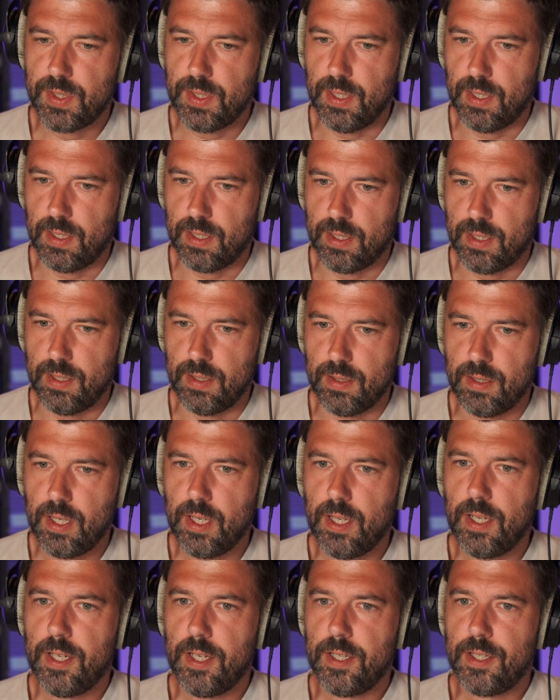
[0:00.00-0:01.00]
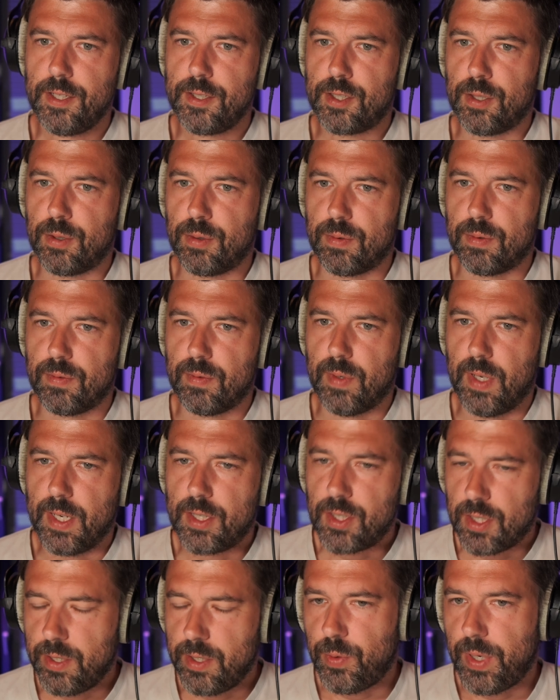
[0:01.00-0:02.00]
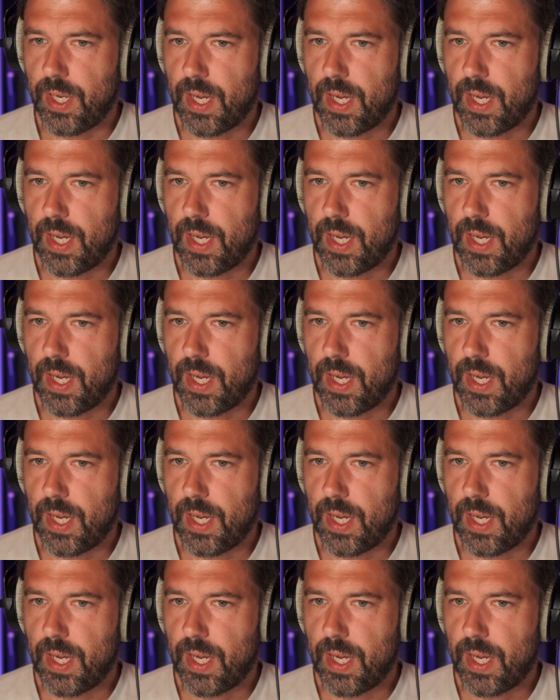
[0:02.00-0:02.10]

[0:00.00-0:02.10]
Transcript: CLI. So actually we